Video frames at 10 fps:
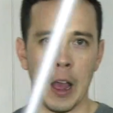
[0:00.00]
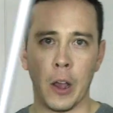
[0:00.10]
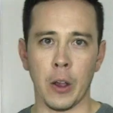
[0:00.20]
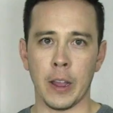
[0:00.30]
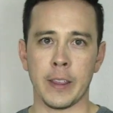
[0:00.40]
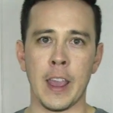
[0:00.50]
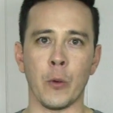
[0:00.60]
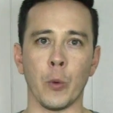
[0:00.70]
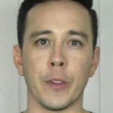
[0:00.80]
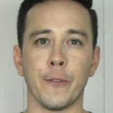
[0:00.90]
Now,
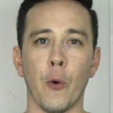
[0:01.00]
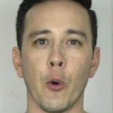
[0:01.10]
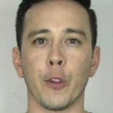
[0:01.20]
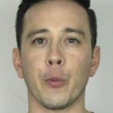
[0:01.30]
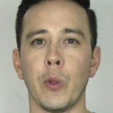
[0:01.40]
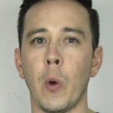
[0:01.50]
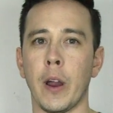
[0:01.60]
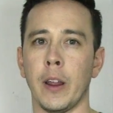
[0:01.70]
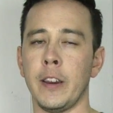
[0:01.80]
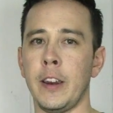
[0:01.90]
again, with the 4
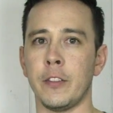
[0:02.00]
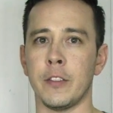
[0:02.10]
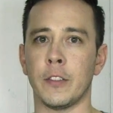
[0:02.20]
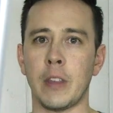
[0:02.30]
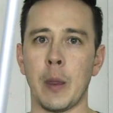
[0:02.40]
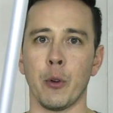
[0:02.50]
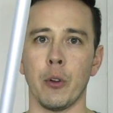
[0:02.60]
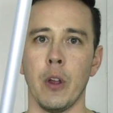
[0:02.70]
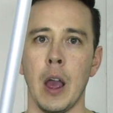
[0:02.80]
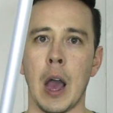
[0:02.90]
3-watt LEDs in the
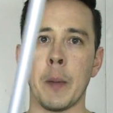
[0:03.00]
Saber,